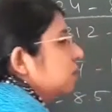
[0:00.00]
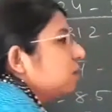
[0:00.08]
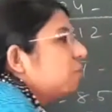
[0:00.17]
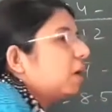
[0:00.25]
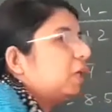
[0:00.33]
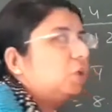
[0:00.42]

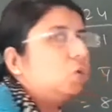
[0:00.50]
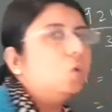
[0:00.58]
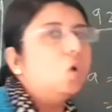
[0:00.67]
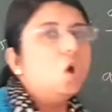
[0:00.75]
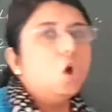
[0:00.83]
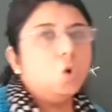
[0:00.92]
sigma
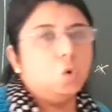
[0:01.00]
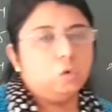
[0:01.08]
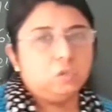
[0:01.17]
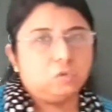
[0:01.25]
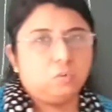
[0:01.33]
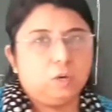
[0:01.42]
u
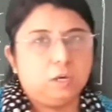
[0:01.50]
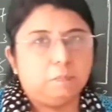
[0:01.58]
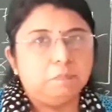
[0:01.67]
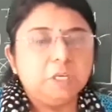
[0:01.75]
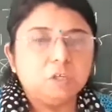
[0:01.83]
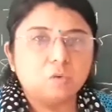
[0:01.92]
whole square.
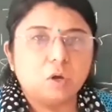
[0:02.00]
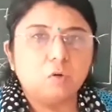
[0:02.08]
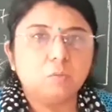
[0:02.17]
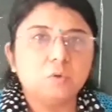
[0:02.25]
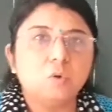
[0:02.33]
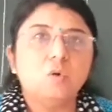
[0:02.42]
So I
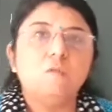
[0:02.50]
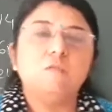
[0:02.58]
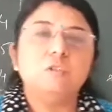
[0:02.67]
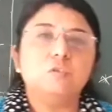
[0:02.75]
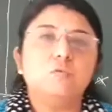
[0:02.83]
hope so. First